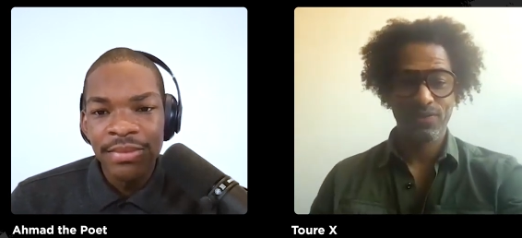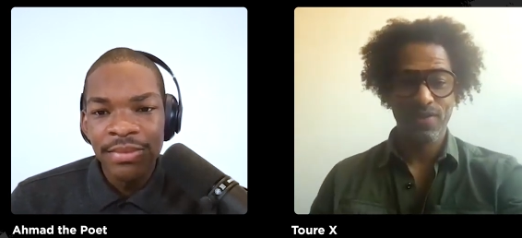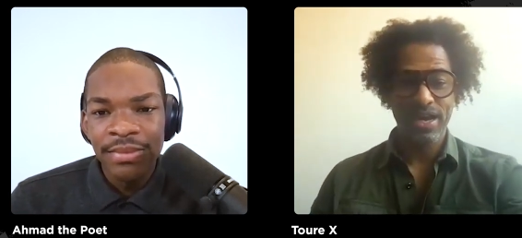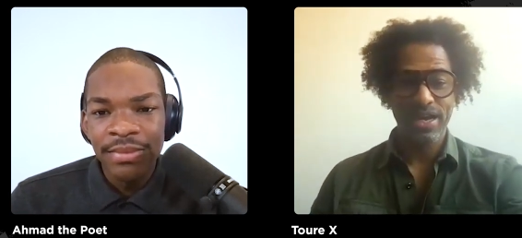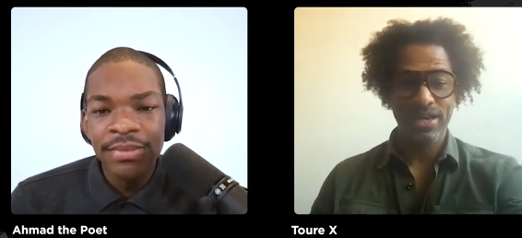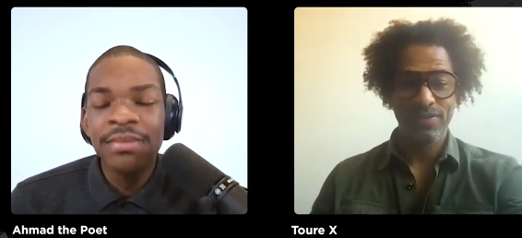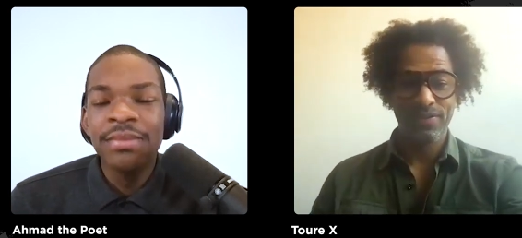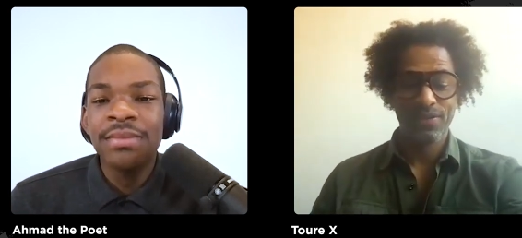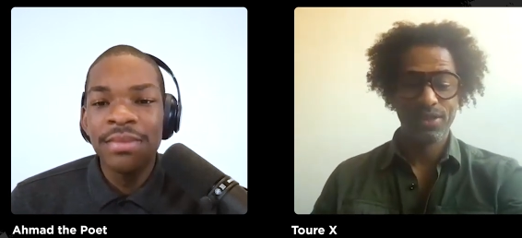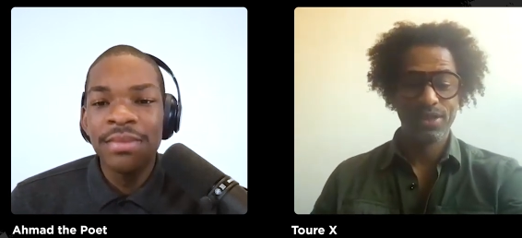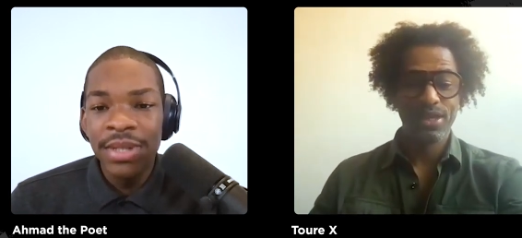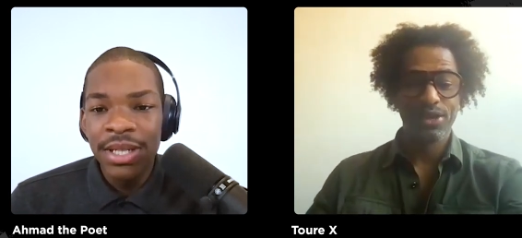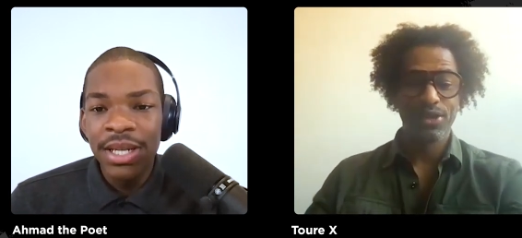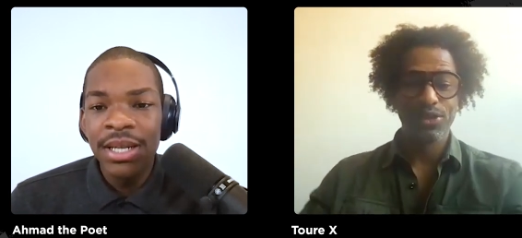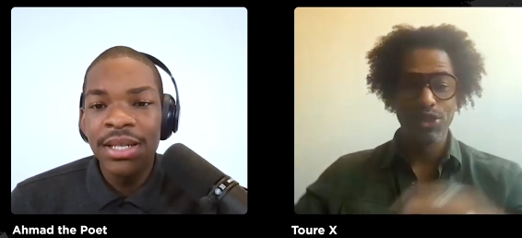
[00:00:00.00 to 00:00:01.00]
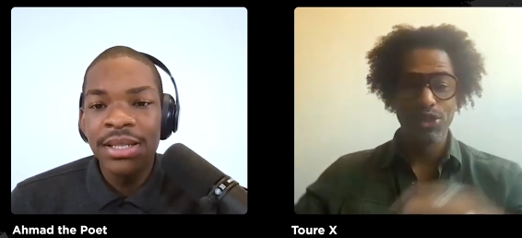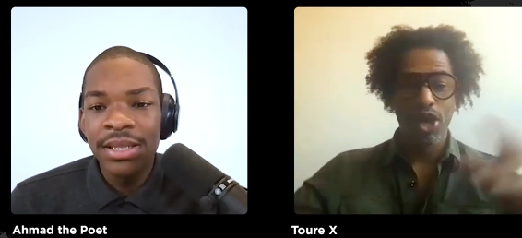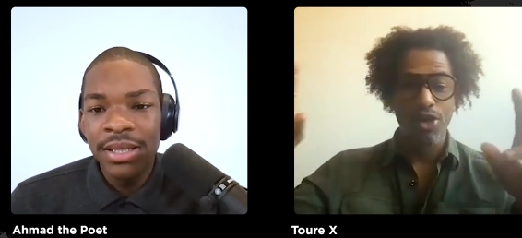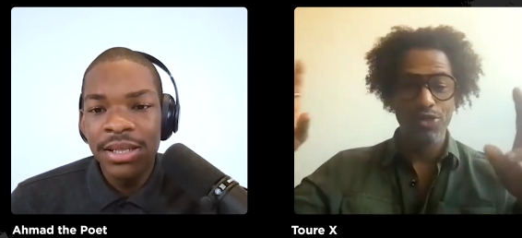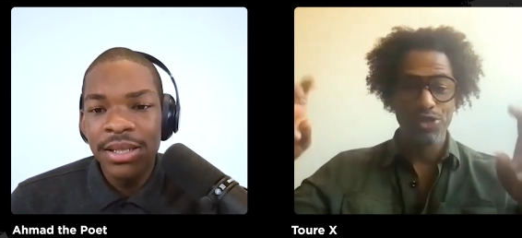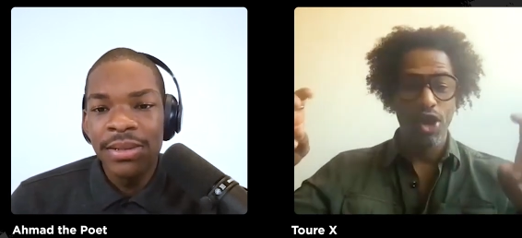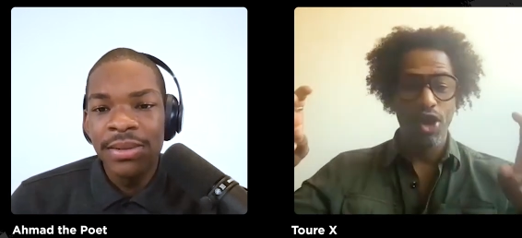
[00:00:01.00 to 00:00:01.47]
Speaker 1: right? Mm, the,
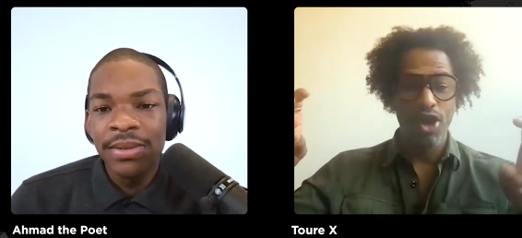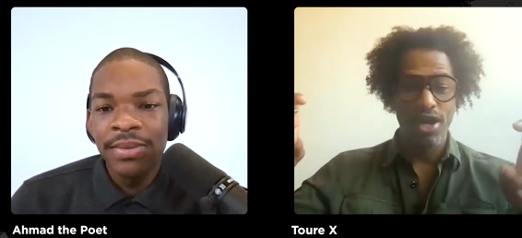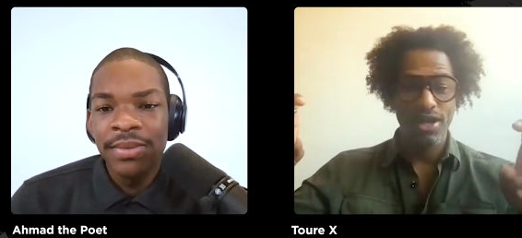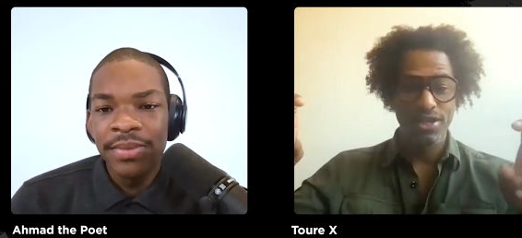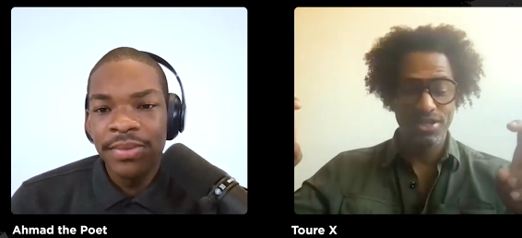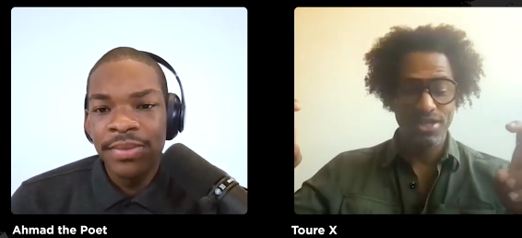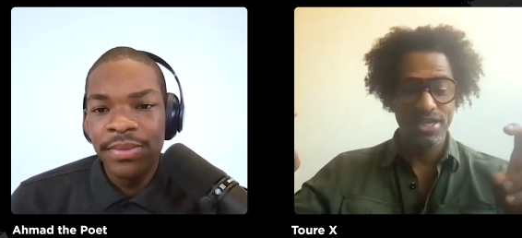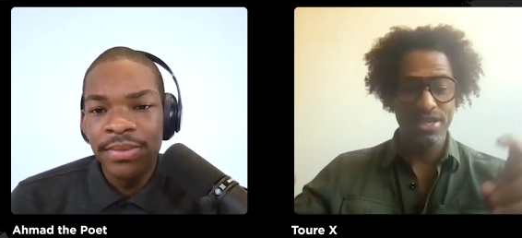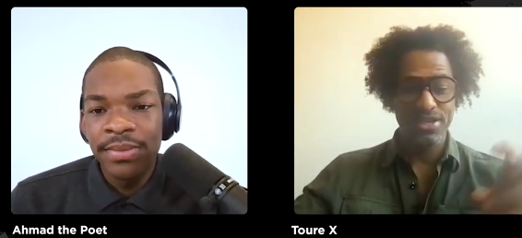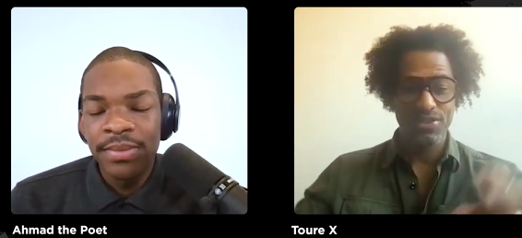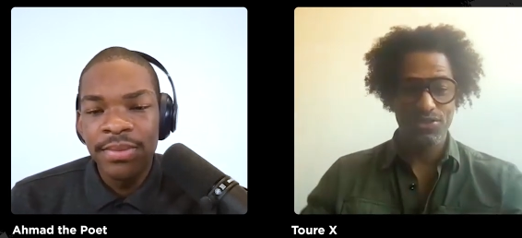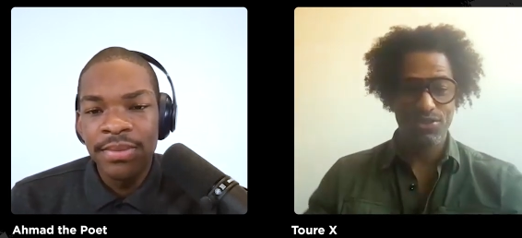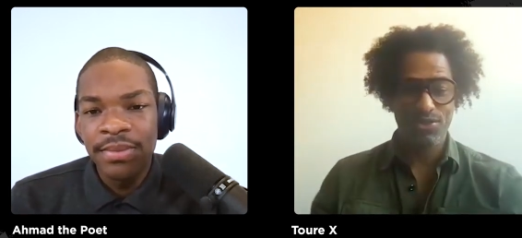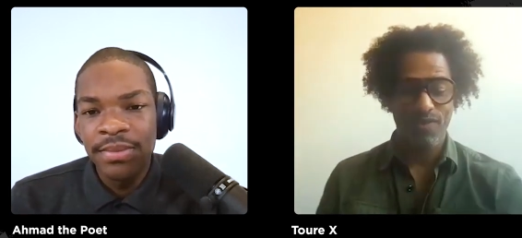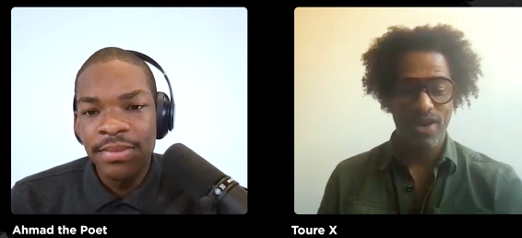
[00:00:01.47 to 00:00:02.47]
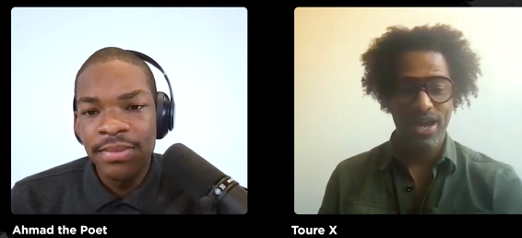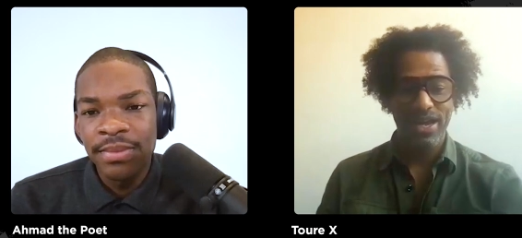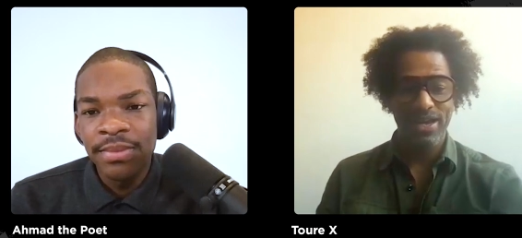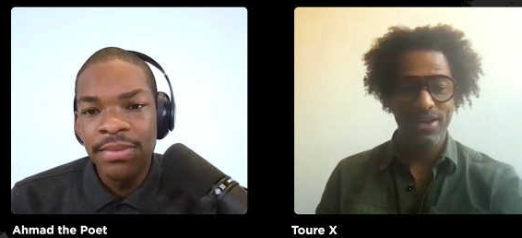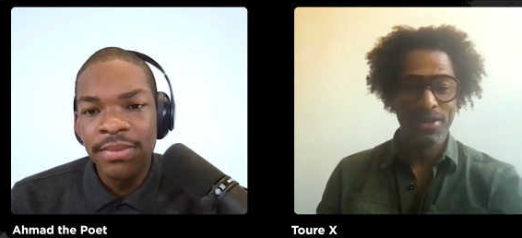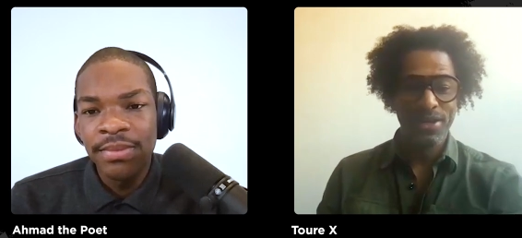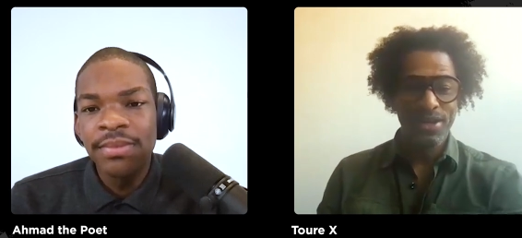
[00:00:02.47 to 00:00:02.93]
does, yeah. the aunties,
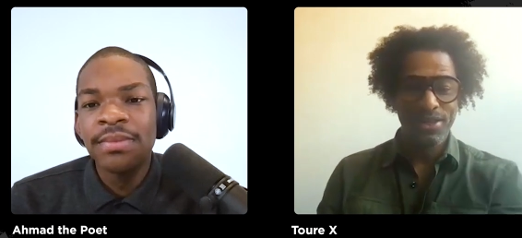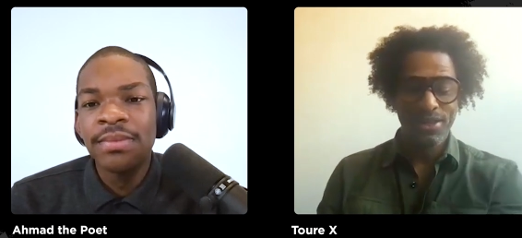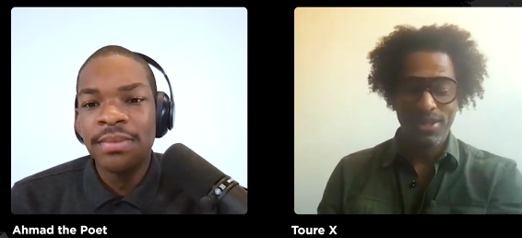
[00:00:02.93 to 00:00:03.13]
right?